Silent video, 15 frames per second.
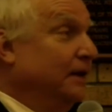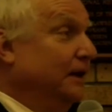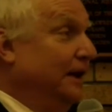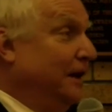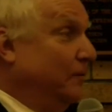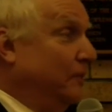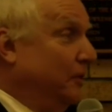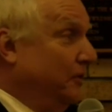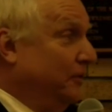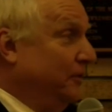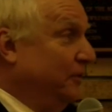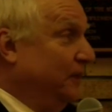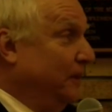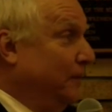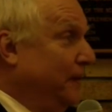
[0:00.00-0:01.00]
Now, most
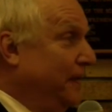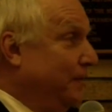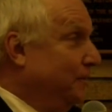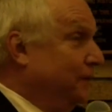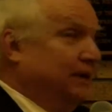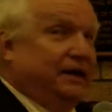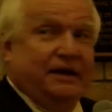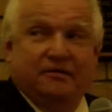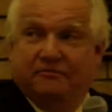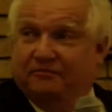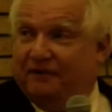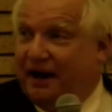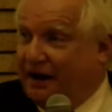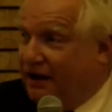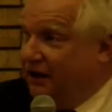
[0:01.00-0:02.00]
of the people
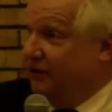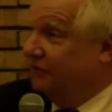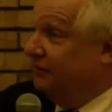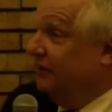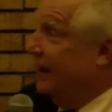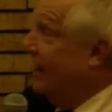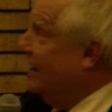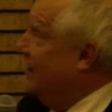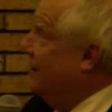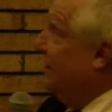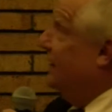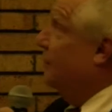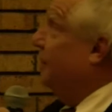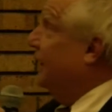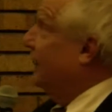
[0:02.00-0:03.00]
involved in
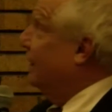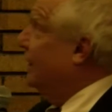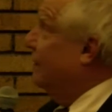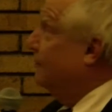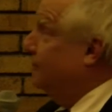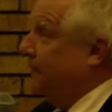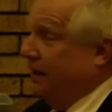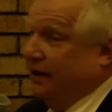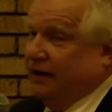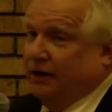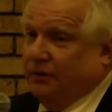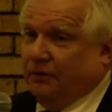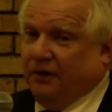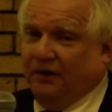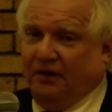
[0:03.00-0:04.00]
the building
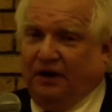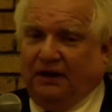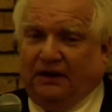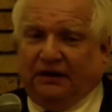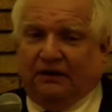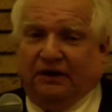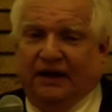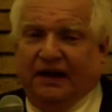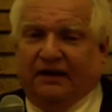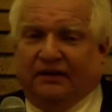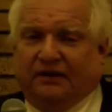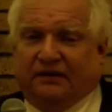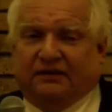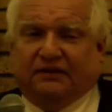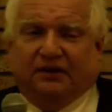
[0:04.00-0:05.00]
were all in
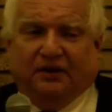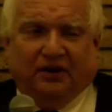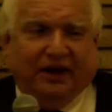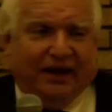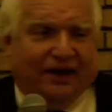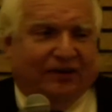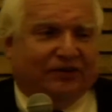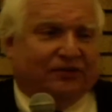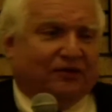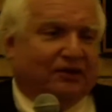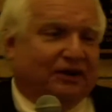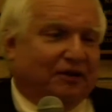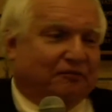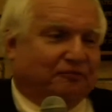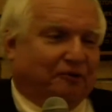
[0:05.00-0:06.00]
their 30s or
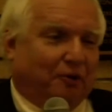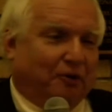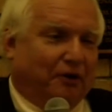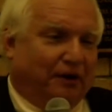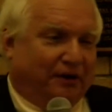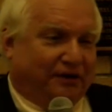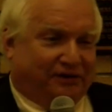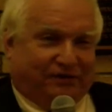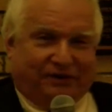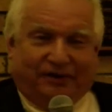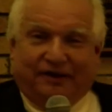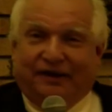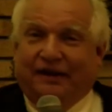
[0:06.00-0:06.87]
their 40s.